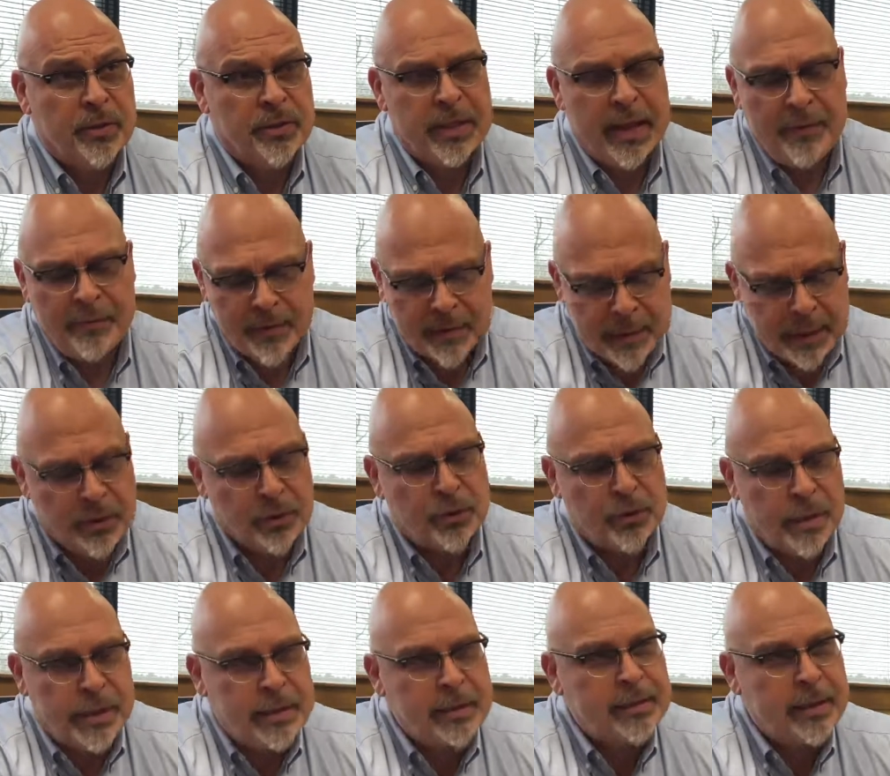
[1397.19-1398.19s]
They've seen
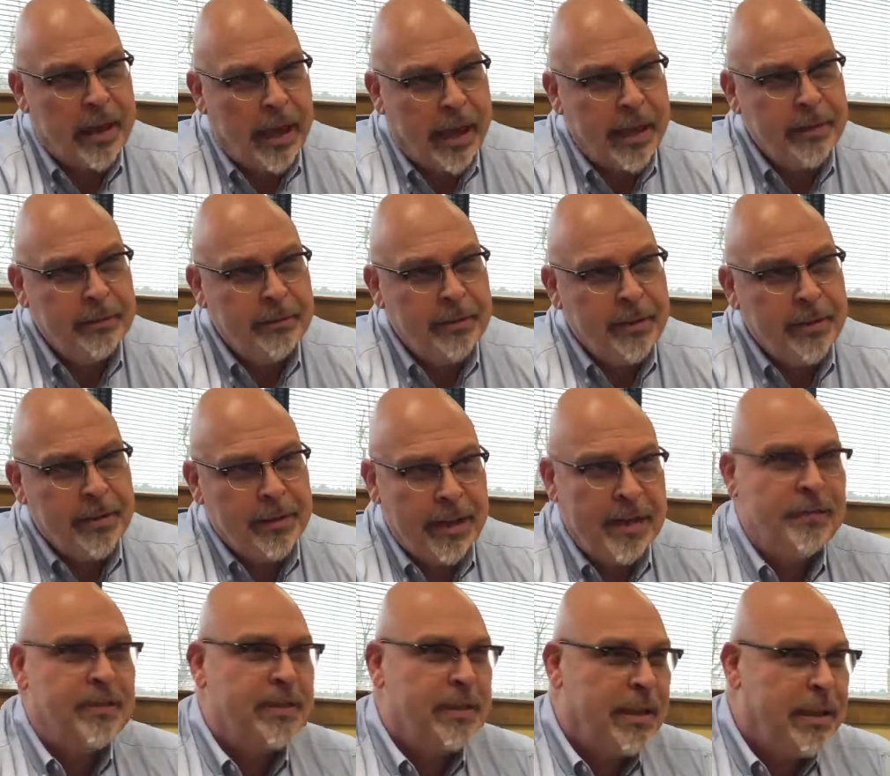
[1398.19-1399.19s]
trees cut, they've
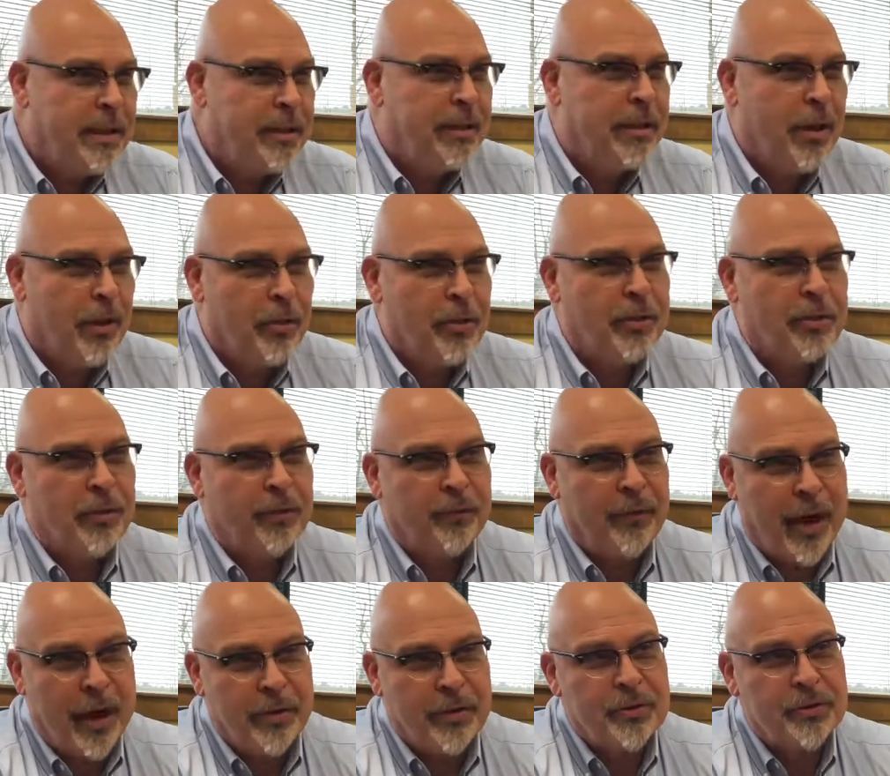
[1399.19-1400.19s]
seen that their
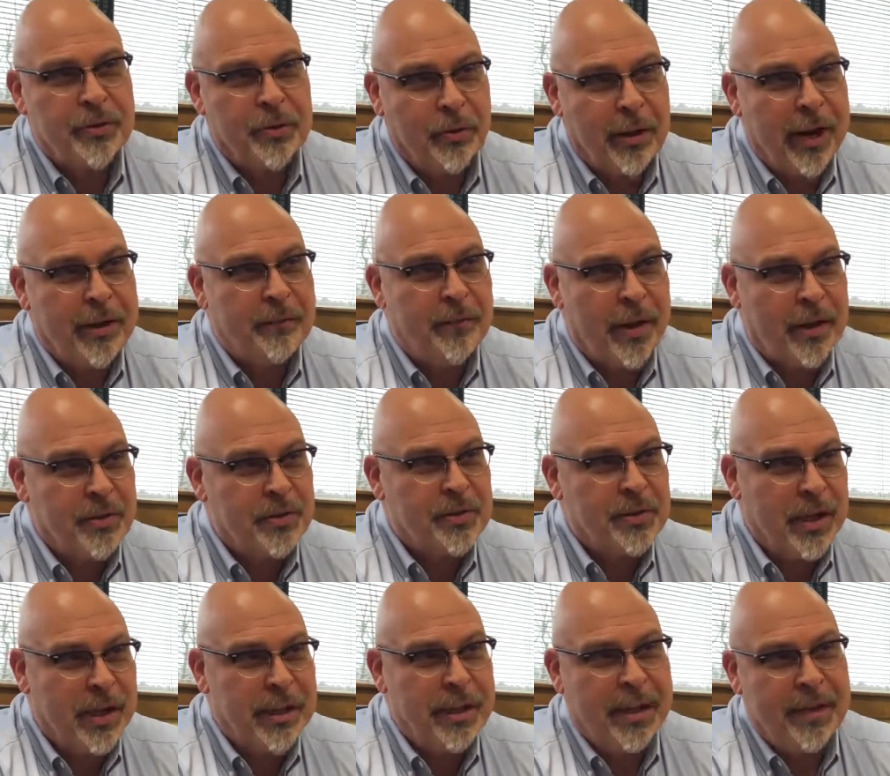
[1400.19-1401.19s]
fathers or grandfathers
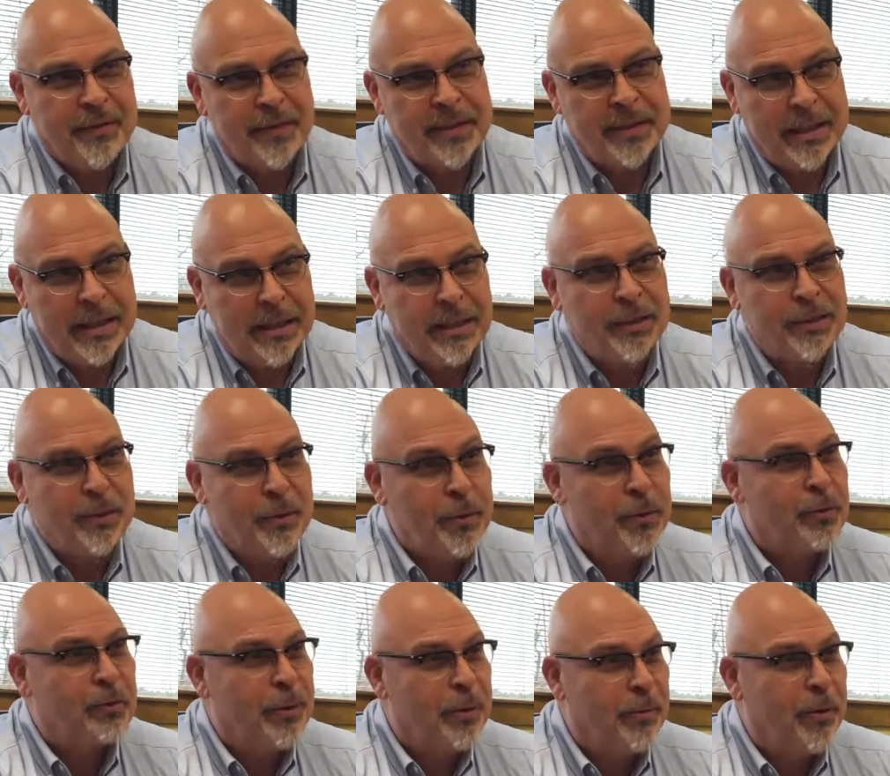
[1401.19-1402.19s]
cut, and they've seen 2 or
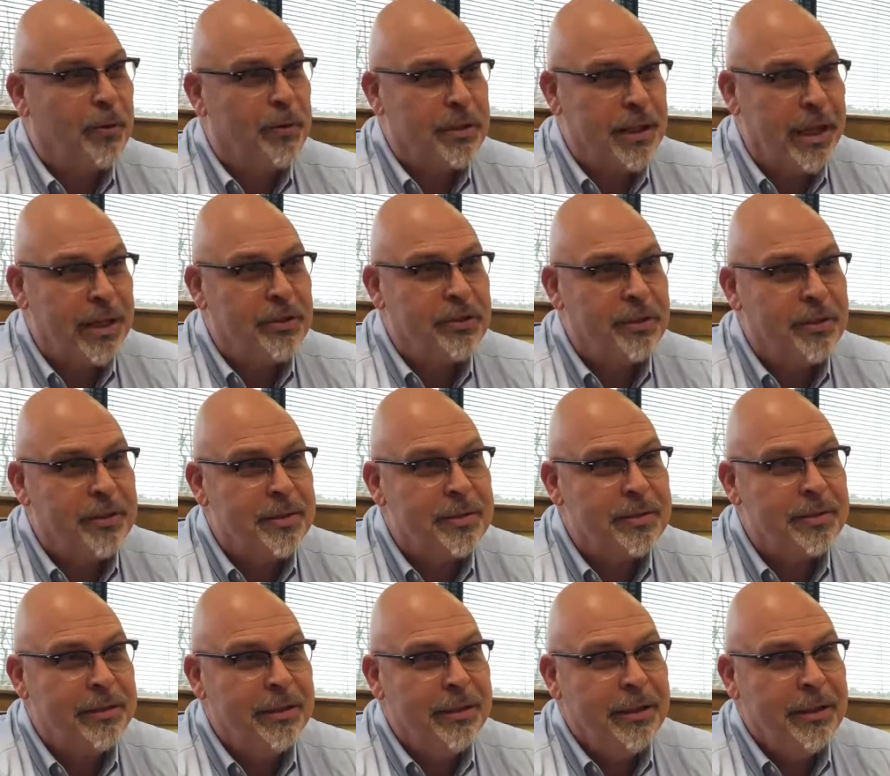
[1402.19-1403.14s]
3 rotations